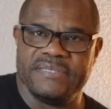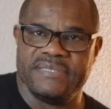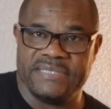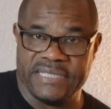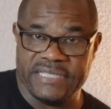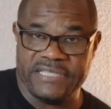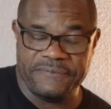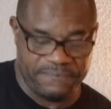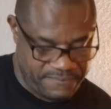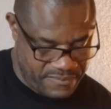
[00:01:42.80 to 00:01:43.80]
D,
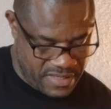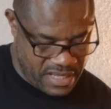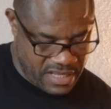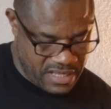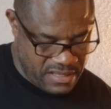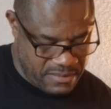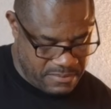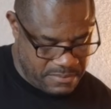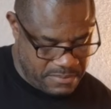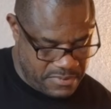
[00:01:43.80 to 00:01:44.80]

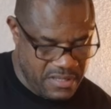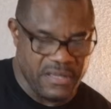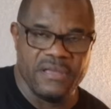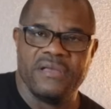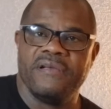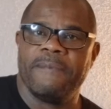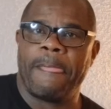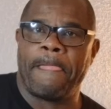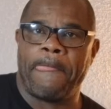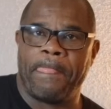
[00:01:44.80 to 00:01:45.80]

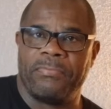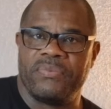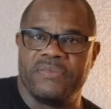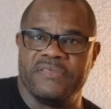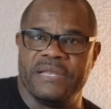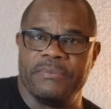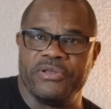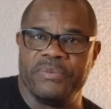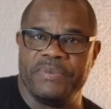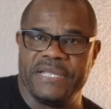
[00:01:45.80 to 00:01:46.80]
then I'm
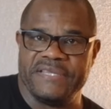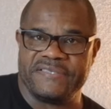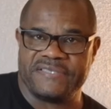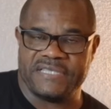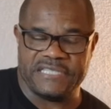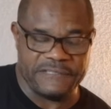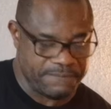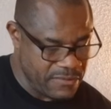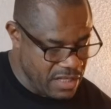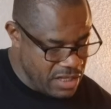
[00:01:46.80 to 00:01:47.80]
going to play C.
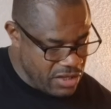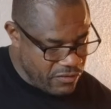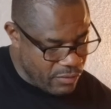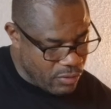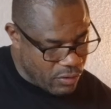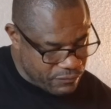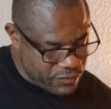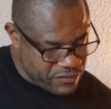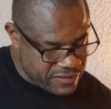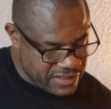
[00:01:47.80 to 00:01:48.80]
Now
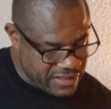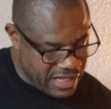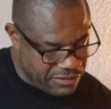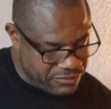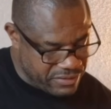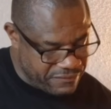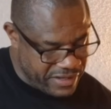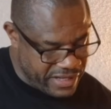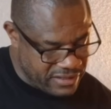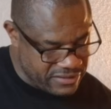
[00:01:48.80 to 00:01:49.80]
obviously I could have
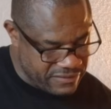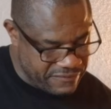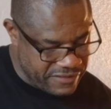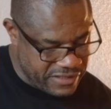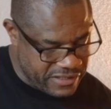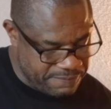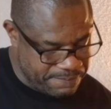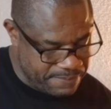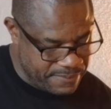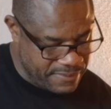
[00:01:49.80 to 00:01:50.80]
held the
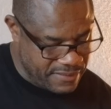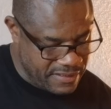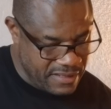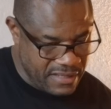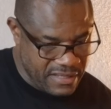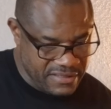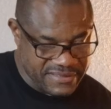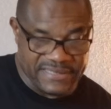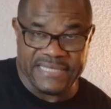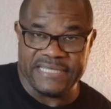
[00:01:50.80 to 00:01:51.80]
D